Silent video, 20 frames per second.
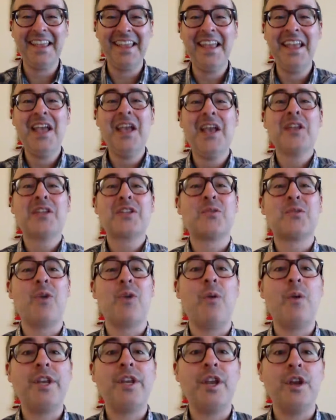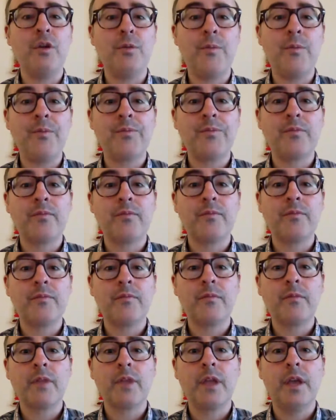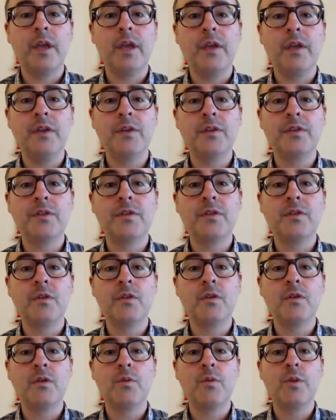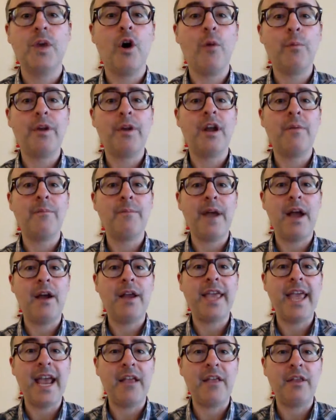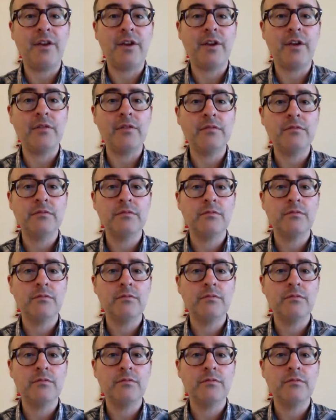So what we do is we open up our calendar,